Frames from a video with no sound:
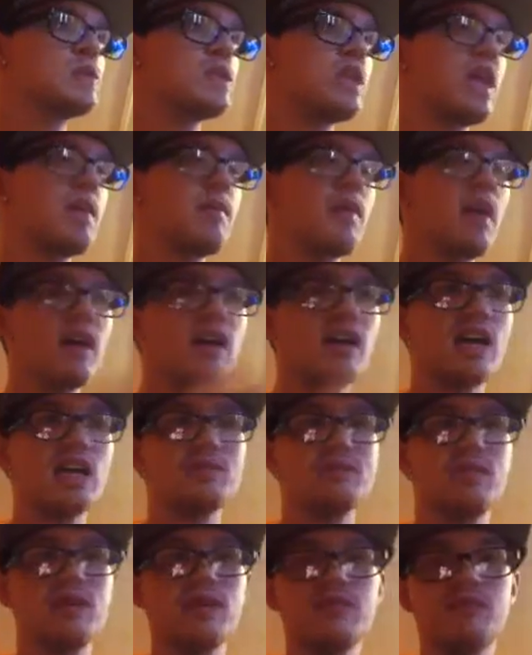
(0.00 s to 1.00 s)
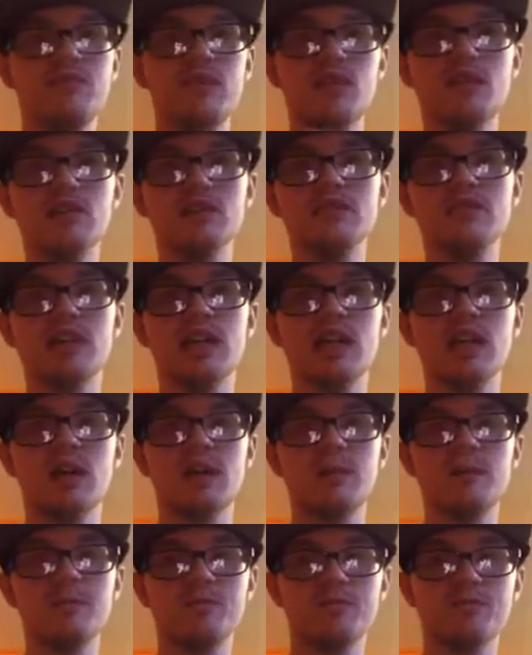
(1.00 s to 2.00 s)
Amaya has been feeling
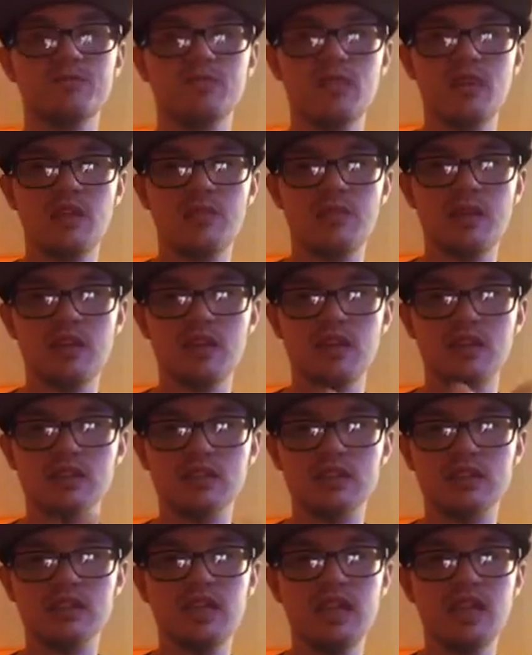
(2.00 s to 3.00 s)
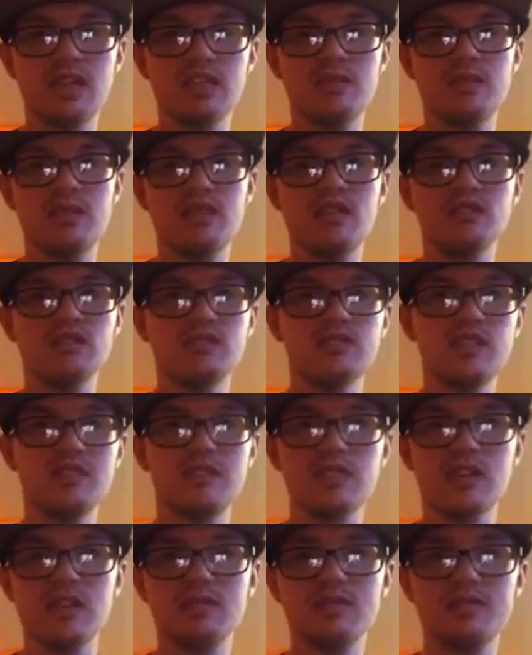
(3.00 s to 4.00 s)
down, and she needs to be
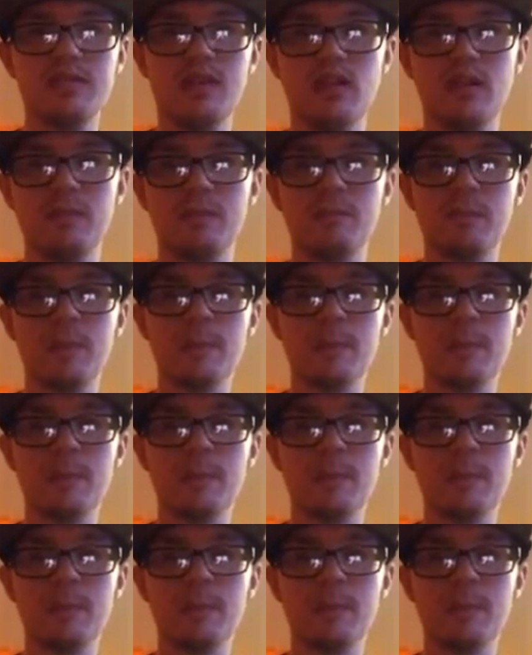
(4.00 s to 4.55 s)
lifted up spirit.